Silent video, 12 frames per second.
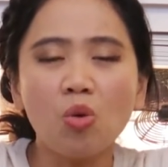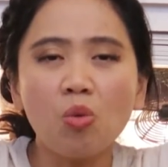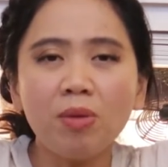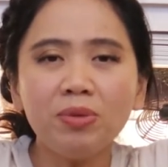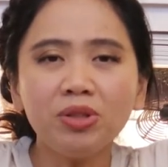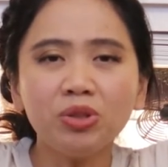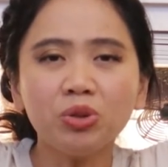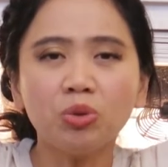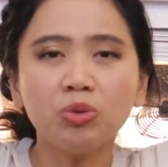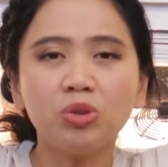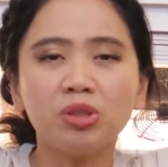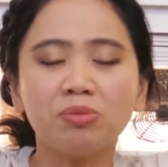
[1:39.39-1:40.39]
Warming your
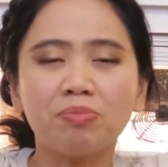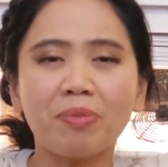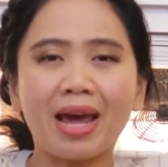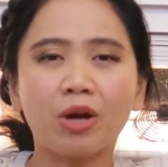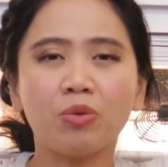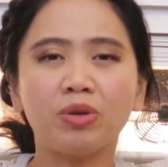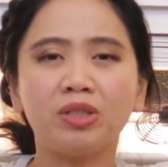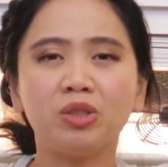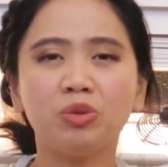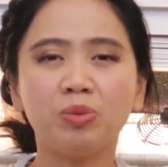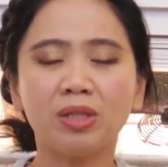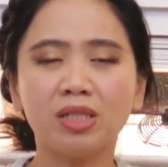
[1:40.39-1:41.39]
shoulders backward
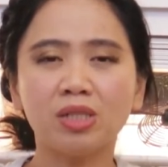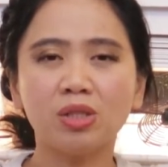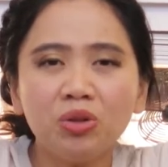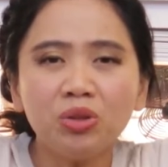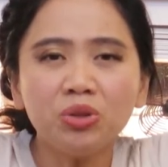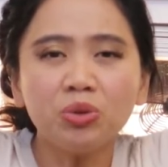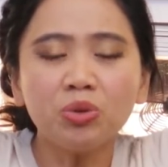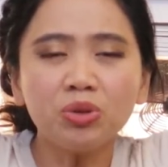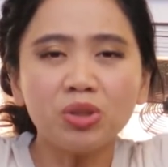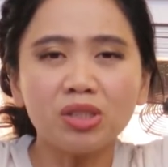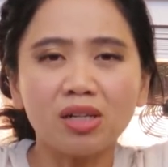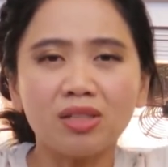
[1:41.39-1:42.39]
because your
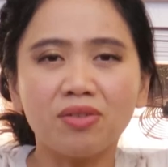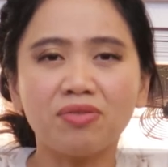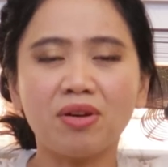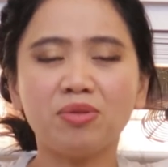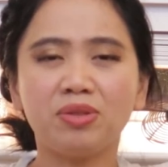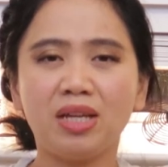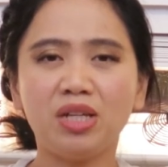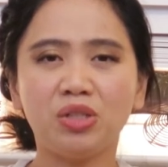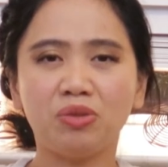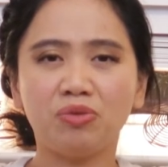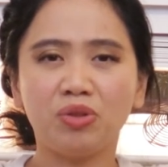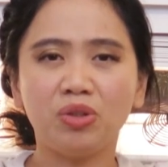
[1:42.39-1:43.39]
shoulders are the
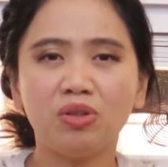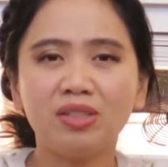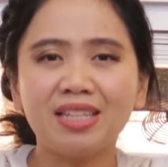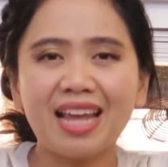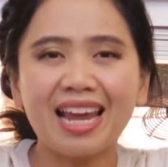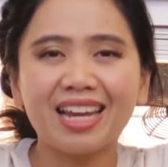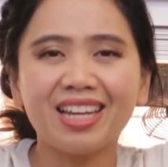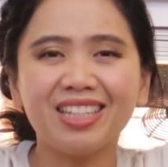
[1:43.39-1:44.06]
foundation for your neck